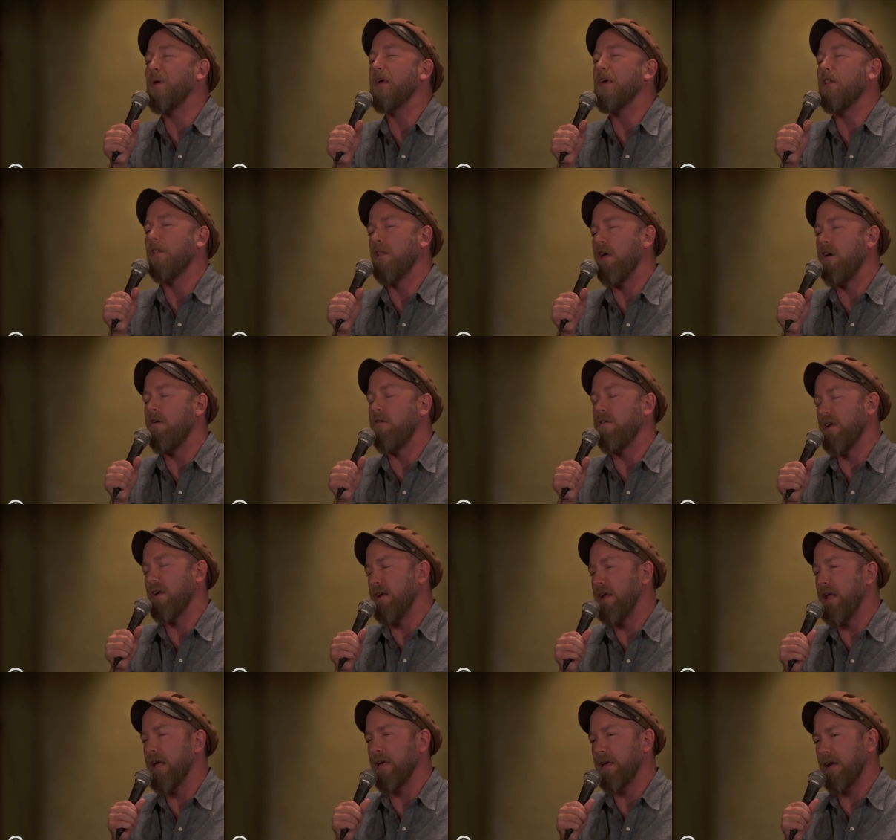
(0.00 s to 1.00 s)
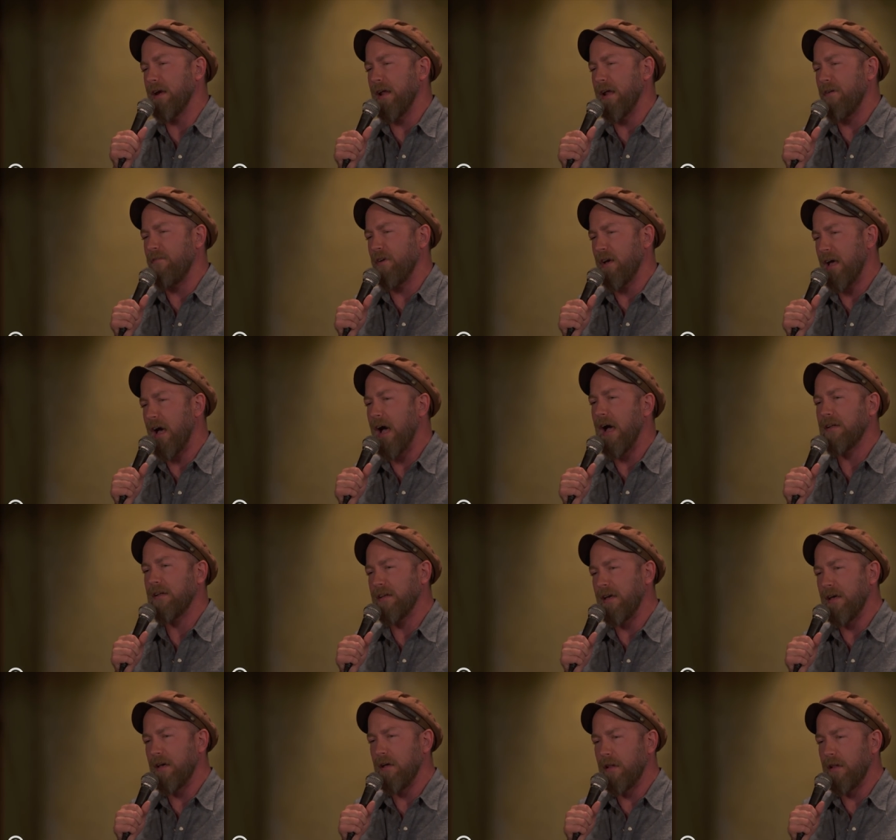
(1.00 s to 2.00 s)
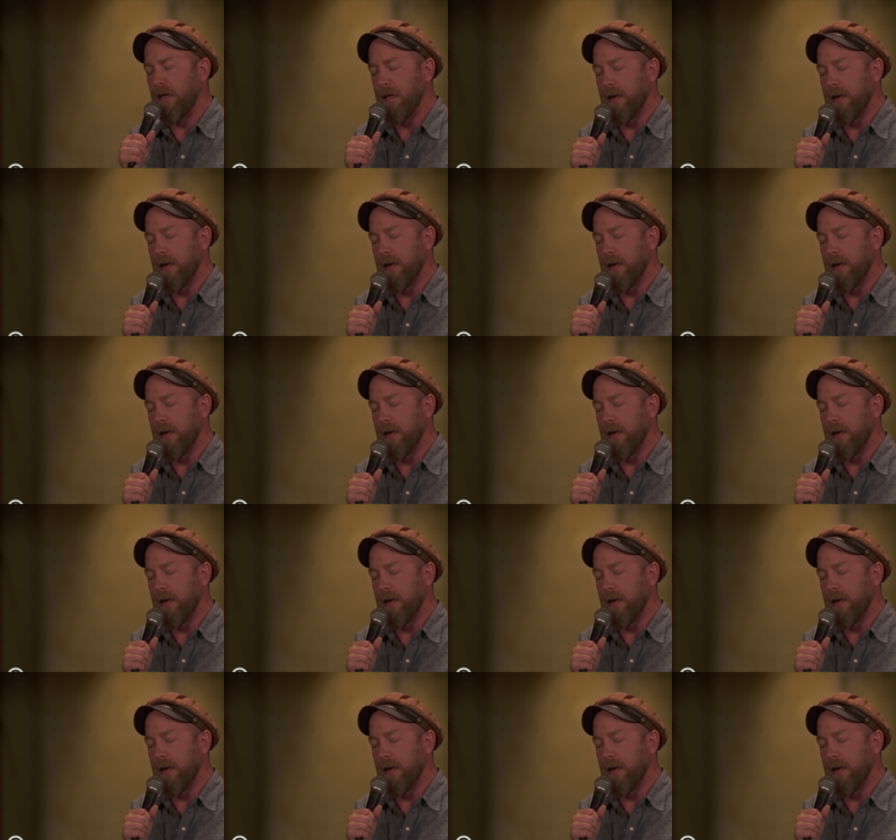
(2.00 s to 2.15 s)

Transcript: be alone and naked and have a cocktail